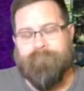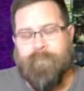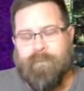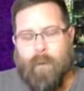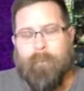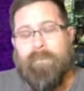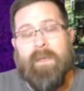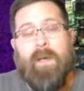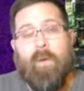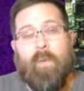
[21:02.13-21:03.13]
So
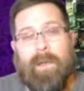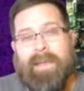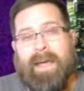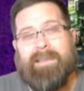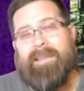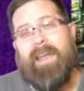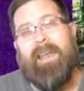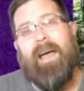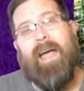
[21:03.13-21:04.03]
with that said, I